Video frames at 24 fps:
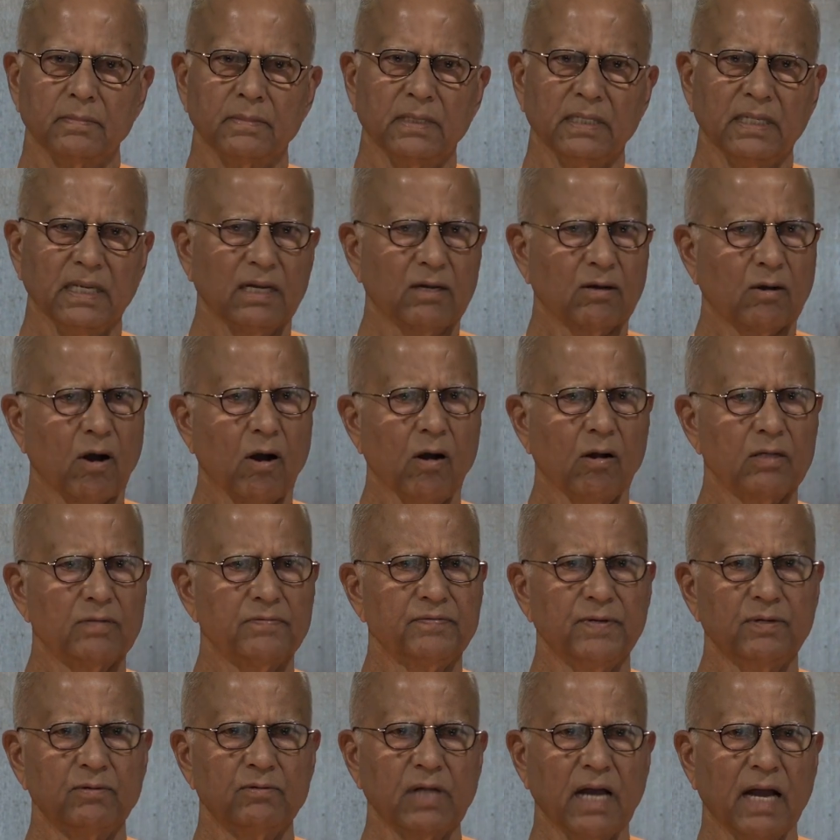He called
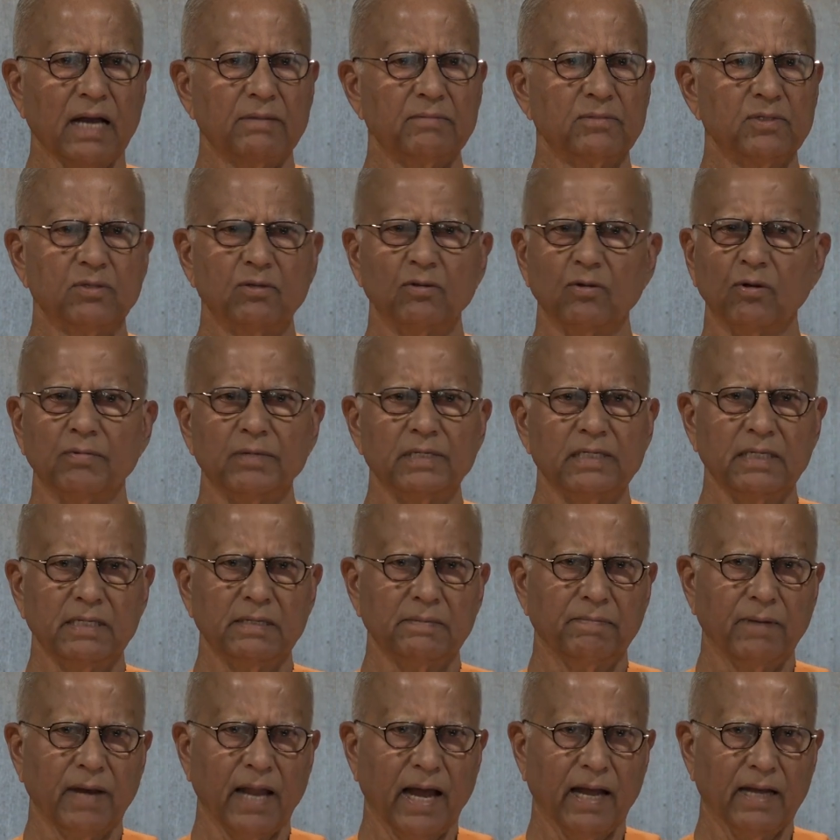few times, nobody
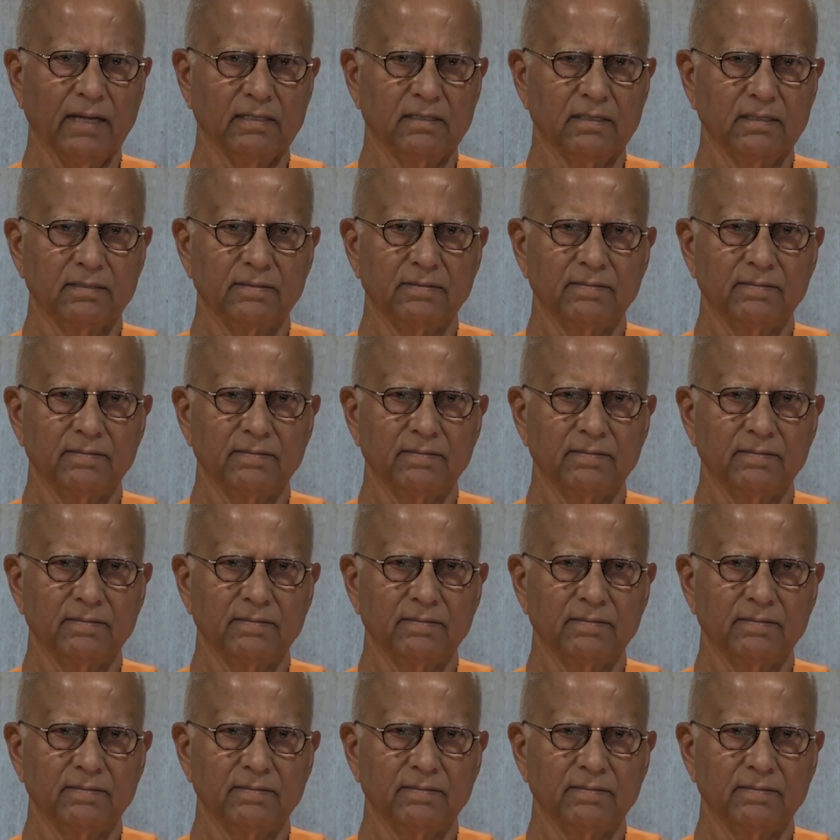replied.